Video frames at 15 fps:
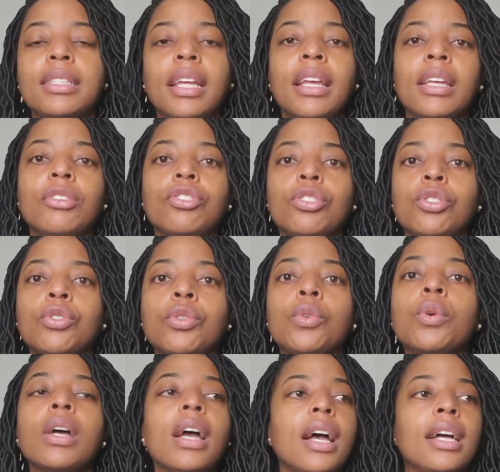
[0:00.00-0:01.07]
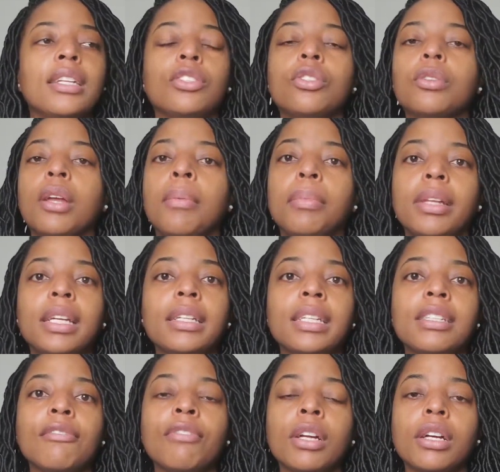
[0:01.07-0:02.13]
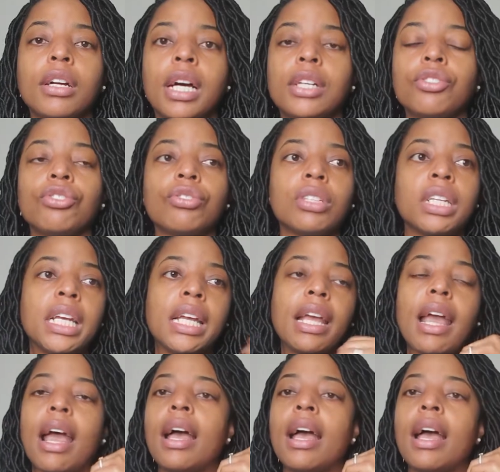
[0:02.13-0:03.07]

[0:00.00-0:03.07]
taken to a completely different country,